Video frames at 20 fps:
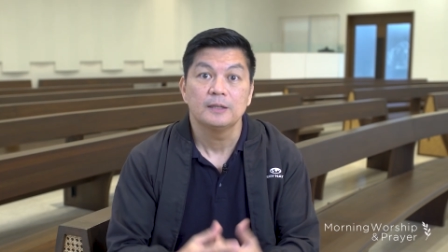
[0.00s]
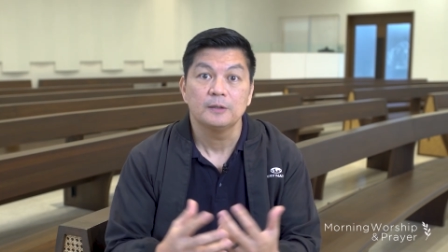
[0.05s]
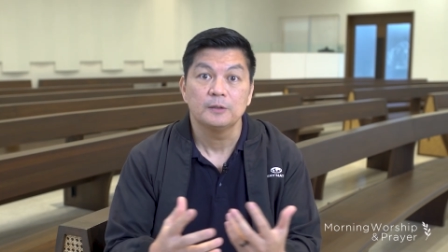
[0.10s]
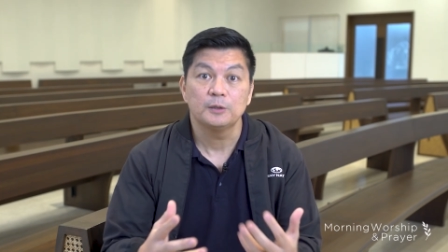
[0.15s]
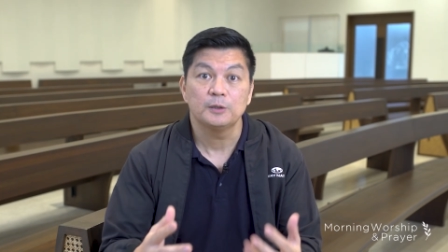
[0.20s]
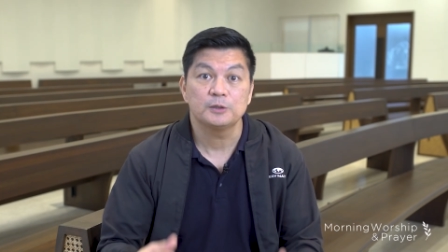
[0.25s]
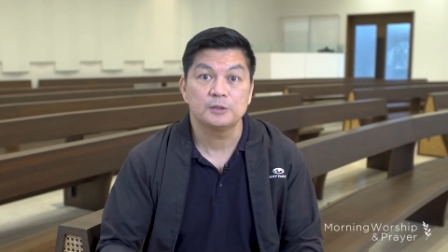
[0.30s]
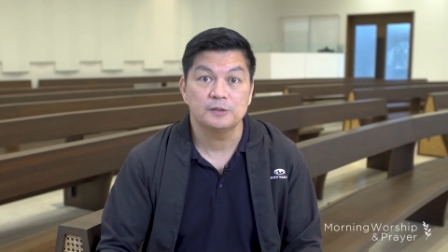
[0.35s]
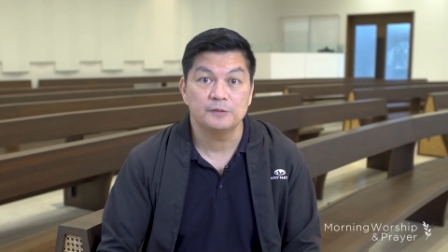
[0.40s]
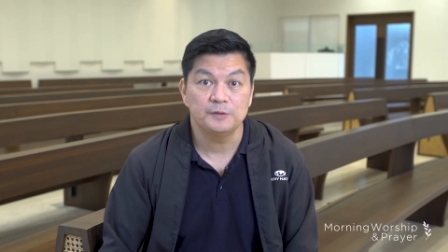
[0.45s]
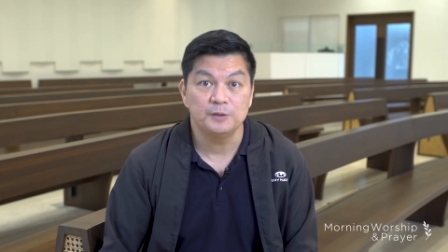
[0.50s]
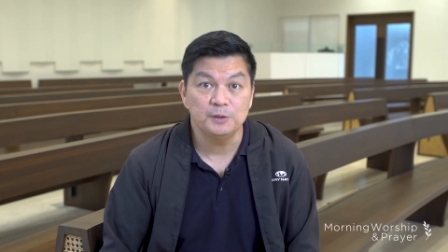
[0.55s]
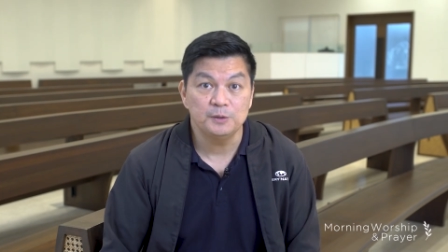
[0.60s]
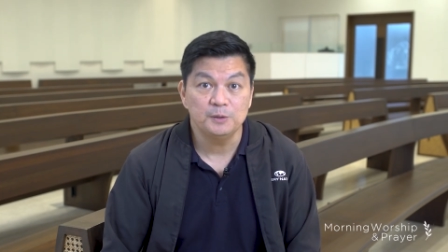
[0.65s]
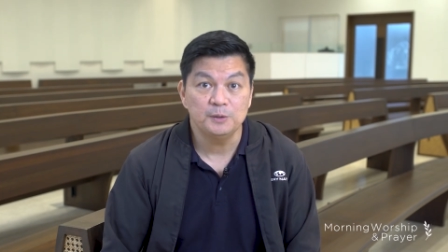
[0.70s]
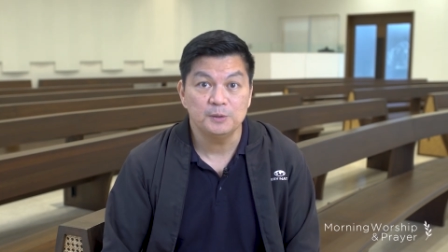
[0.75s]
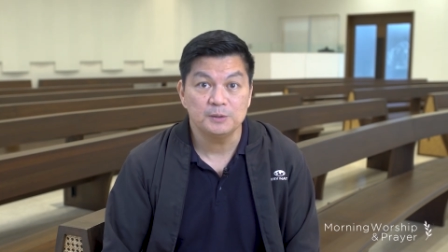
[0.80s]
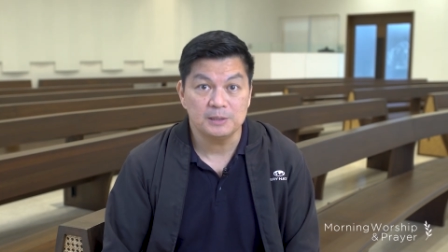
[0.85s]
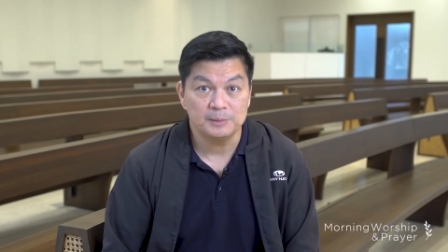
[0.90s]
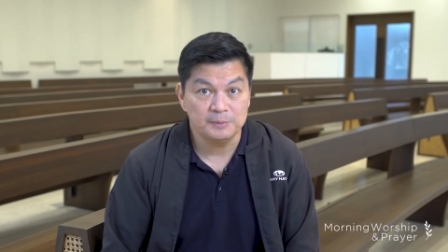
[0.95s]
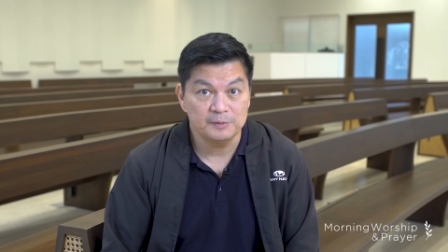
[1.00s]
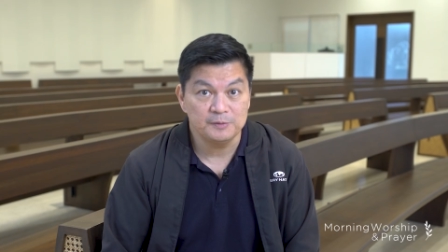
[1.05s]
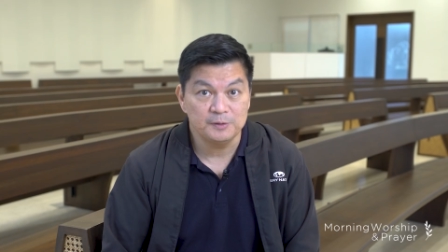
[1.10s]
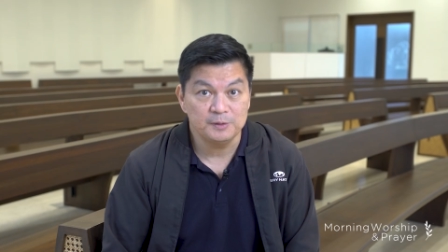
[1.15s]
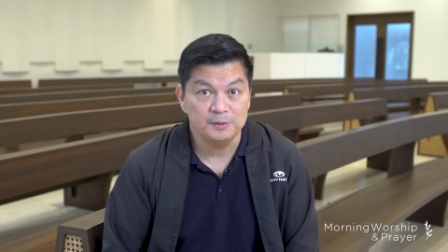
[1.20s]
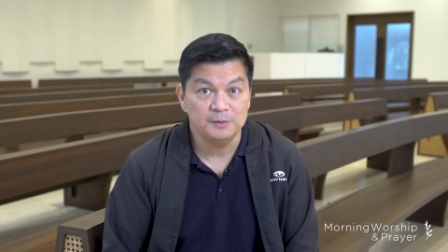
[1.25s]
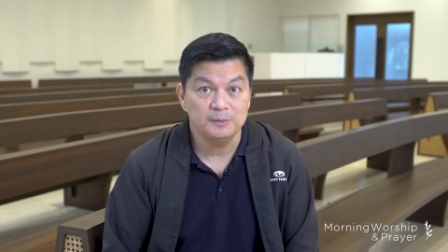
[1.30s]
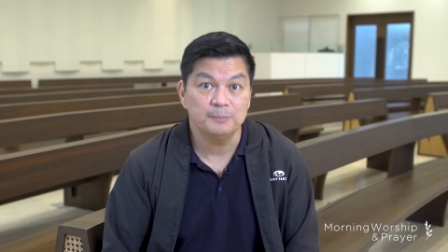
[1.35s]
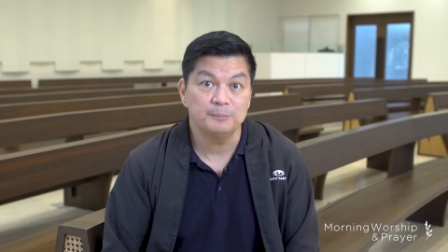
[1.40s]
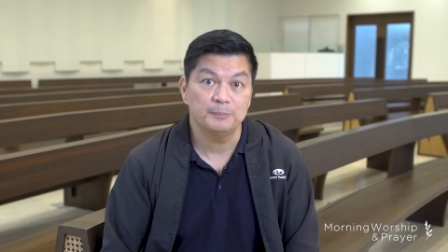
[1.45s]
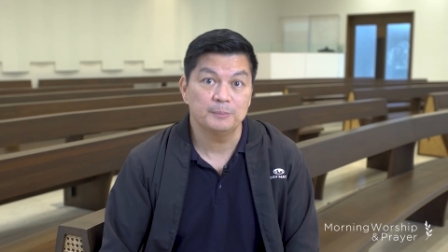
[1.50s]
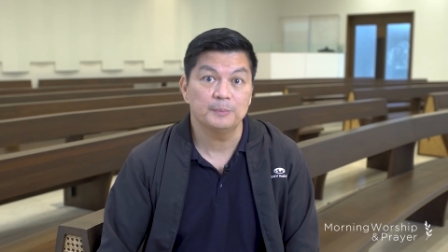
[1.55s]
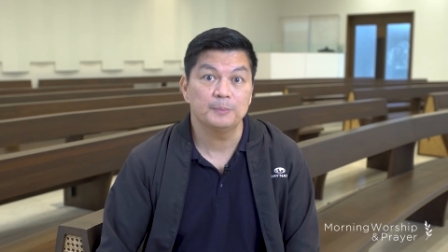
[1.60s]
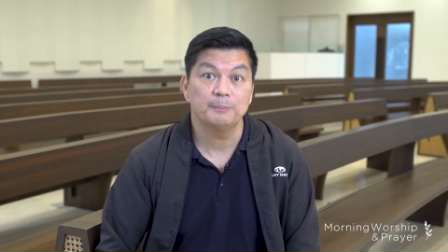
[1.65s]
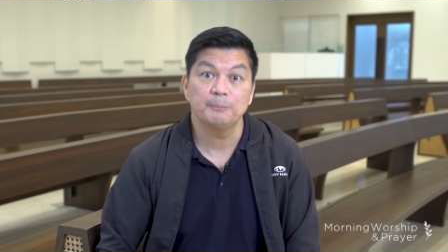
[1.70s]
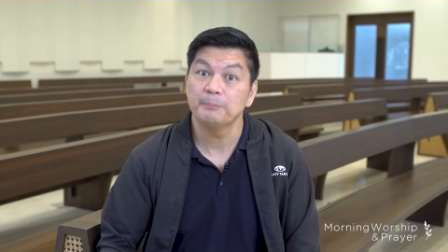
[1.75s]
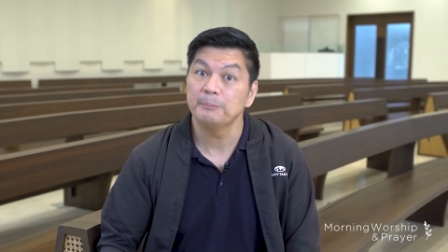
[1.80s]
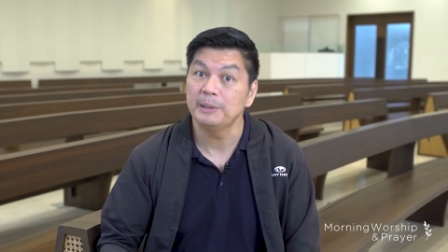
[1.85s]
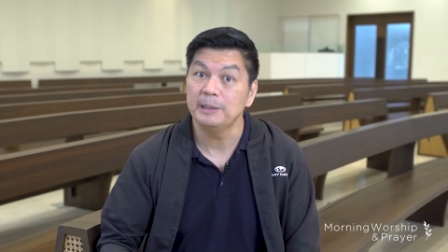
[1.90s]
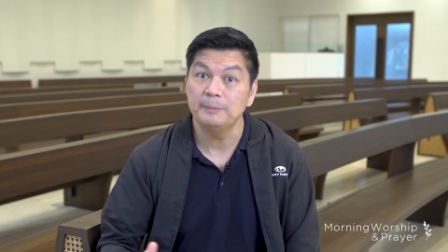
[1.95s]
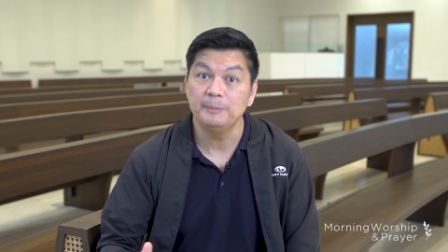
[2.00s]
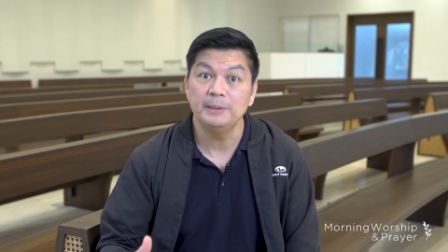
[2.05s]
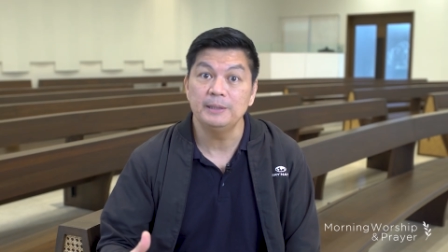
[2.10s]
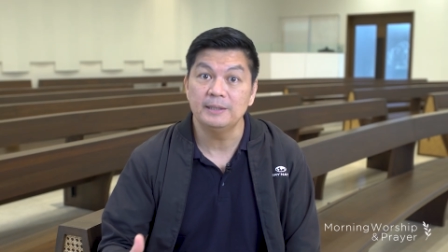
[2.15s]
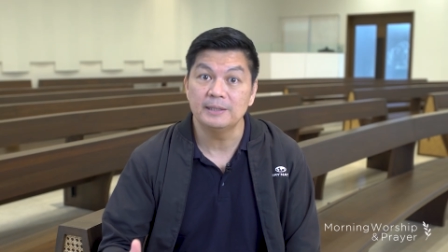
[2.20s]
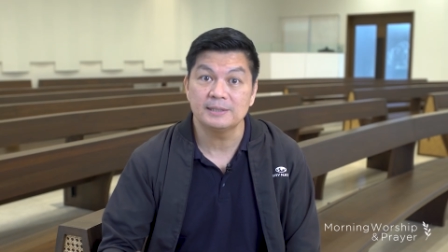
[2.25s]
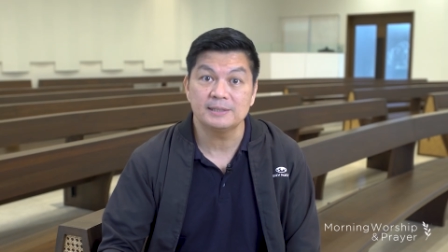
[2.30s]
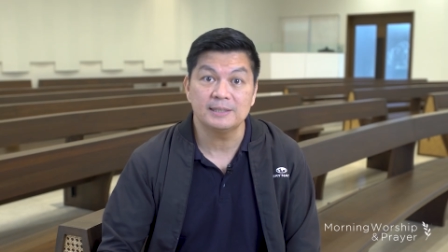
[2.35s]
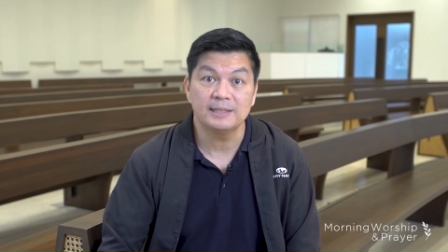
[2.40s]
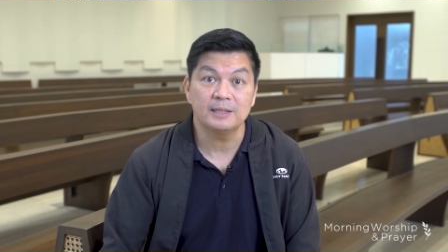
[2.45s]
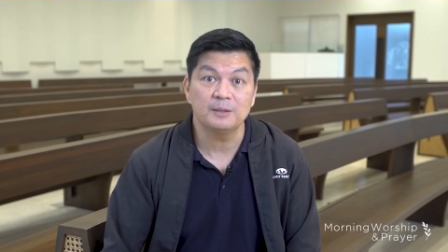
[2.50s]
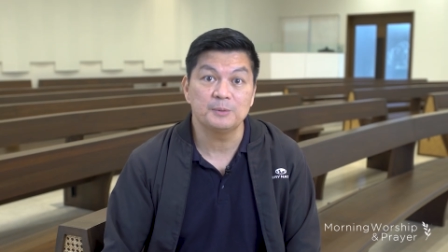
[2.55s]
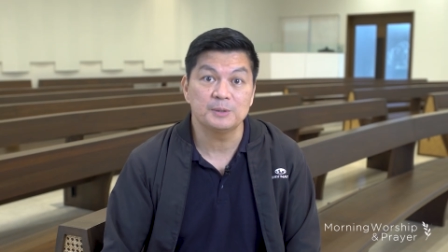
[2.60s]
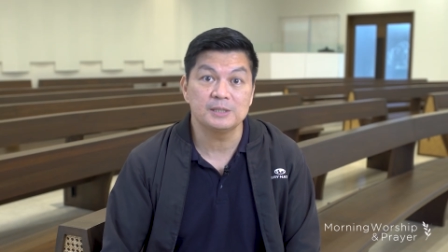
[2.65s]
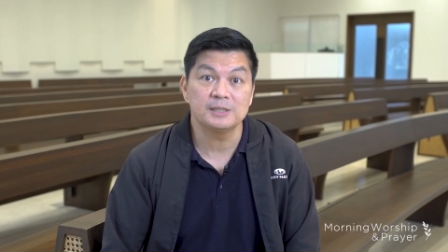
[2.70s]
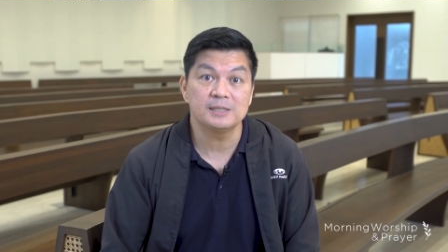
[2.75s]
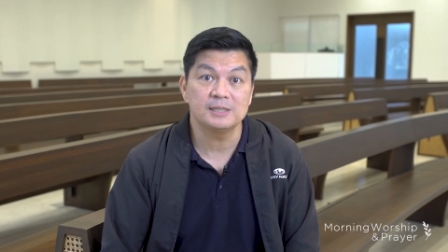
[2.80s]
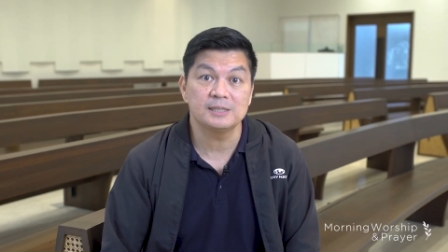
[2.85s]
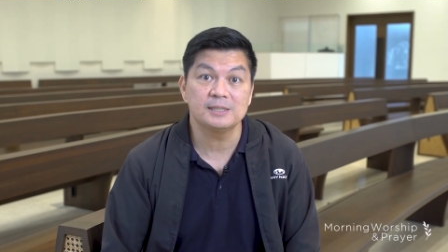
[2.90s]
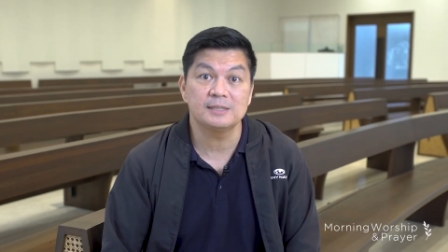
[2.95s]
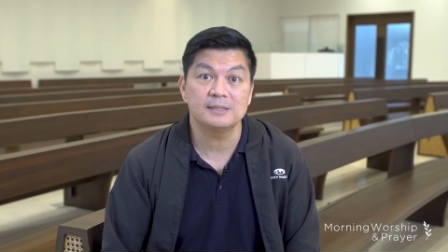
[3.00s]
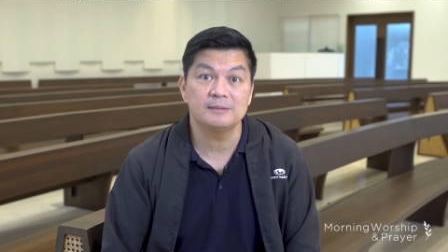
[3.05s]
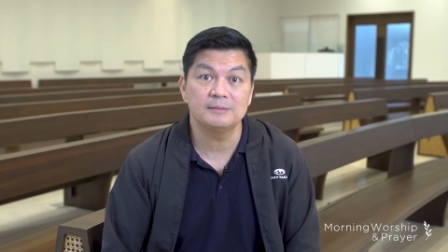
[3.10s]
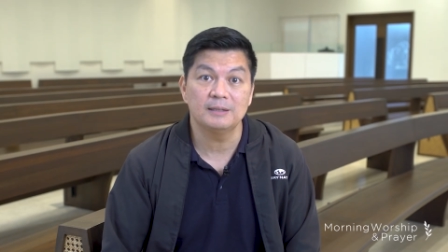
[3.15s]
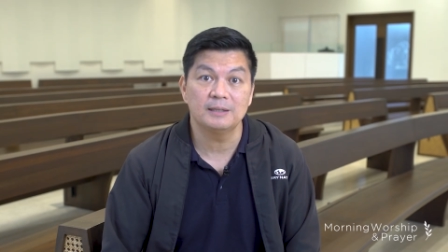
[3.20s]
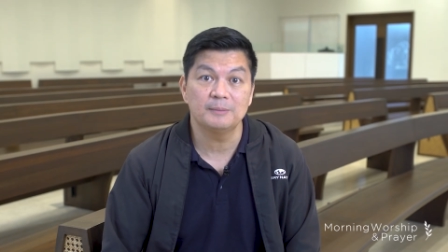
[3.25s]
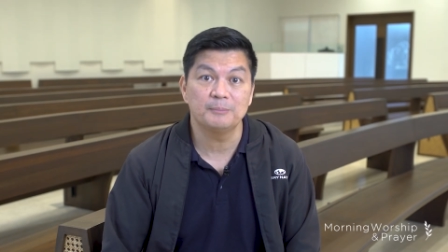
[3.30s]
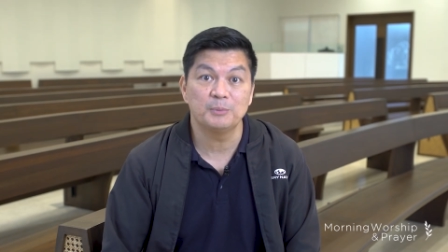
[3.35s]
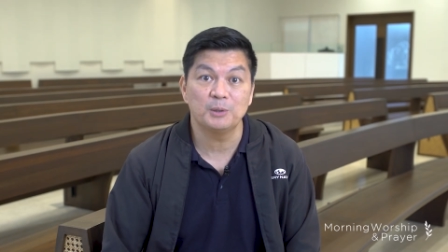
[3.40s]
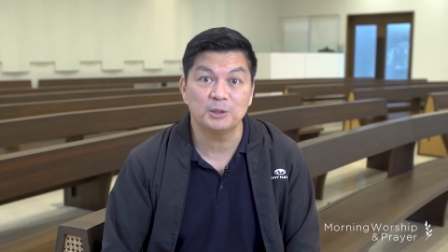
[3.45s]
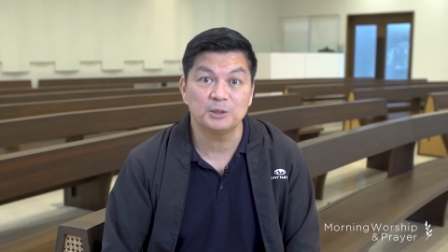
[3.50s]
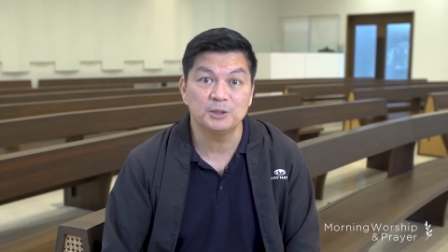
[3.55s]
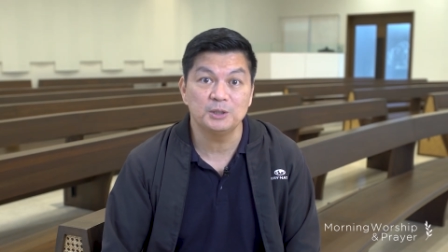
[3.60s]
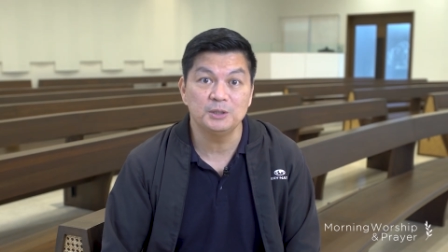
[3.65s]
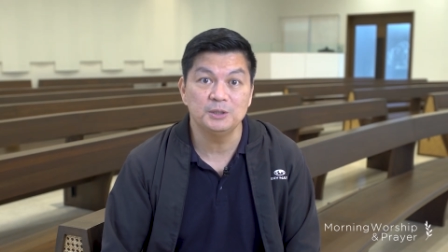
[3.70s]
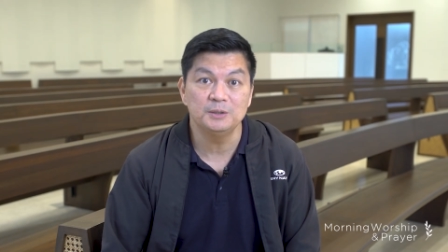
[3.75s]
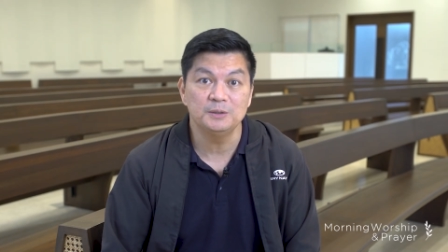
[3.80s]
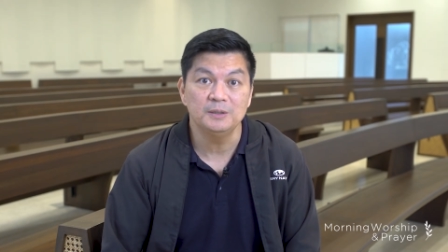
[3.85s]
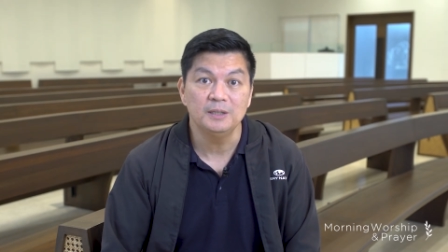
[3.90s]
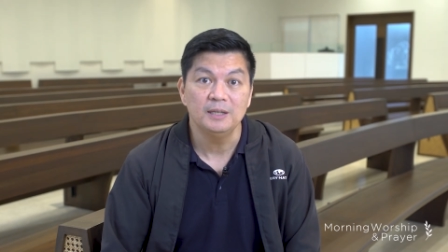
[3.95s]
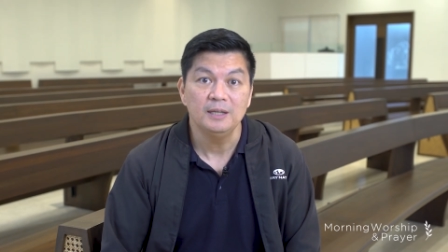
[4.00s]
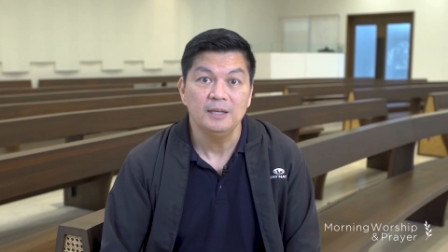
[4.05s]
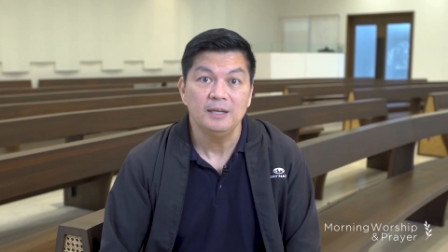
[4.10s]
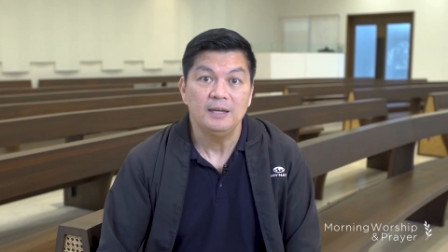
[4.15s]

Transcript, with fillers: Those of you, some of you, maybe this link was just uh, brought to you